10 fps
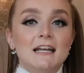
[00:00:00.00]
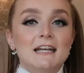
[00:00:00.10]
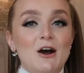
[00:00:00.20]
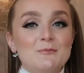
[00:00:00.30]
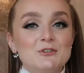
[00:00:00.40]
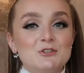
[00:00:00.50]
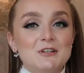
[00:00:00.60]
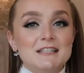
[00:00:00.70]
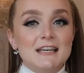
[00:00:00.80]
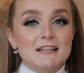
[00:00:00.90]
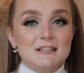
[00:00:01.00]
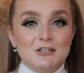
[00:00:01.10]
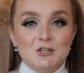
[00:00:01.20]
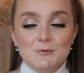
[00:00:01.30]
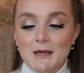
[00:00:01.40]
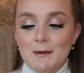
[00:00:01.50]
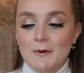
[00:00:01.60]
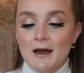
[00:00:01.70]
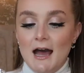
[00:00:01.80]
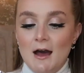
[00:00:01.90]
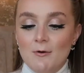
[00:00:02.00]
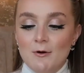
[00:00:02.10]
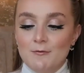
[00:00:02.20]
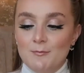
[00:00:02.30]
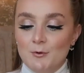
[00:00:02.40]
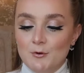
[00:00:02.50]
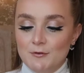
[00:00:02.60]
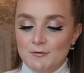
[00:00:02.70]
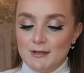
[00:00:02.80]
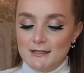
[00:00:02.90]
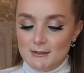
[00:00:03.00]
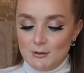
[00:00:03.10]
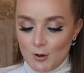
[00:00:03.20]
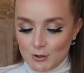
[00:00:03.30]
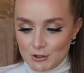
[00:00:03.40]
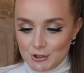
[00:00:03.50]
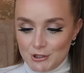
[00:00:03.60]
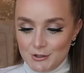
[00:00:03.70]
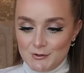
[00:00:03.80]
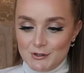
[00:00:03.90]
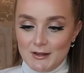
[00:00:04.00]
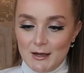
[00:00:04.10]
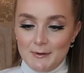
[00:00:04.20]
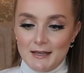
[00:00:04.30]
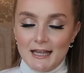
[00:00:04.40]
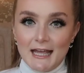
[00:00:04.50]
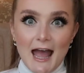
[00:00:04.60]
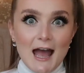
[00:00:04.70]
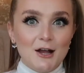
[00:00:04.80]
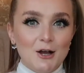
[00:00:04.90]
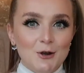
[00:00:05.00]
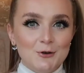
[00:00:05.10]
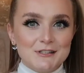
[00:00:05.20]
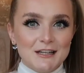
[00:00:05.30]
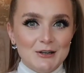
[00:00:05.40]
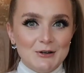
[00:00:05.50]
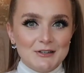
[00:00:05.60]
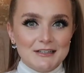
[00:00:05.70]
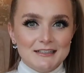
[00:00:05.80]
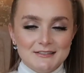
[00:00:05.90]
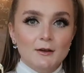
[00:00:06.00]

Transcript: Now I'm just going to take the tissue paper out of both of these gorgeous shoes so that we can get a closer look.